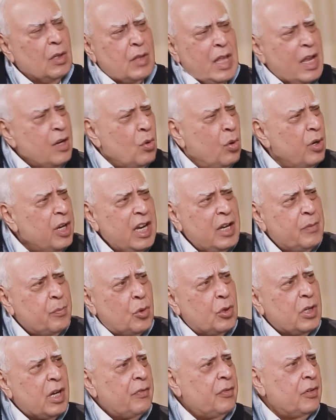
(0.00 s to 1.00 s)
They don't need
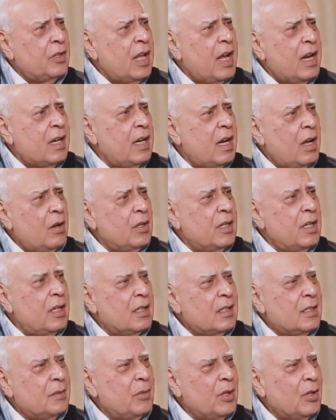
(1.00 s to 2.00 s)
POTA for that
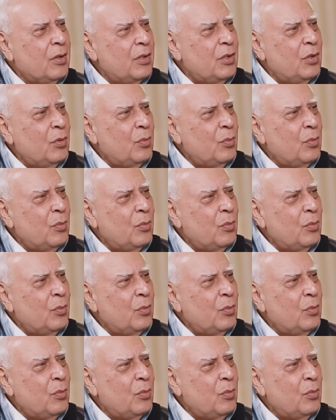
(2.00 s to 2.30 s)
nowadays because